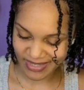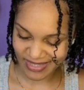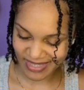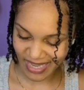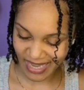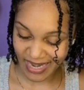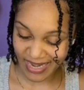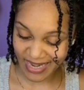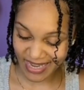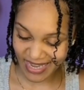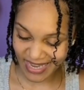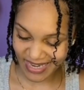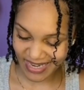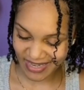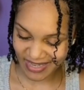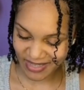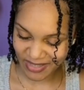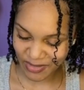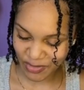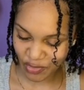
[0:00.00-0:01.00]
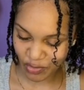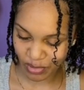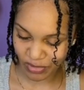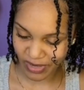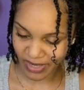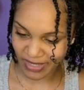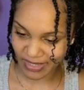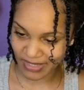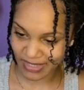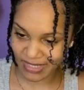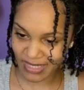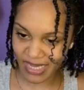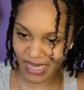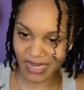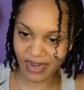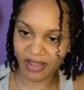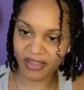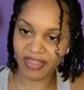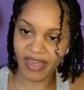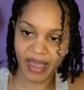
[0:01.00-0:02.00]
I need two brains. See,
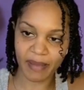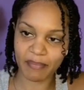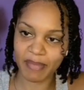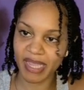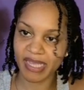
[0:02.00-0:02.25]
now that makes,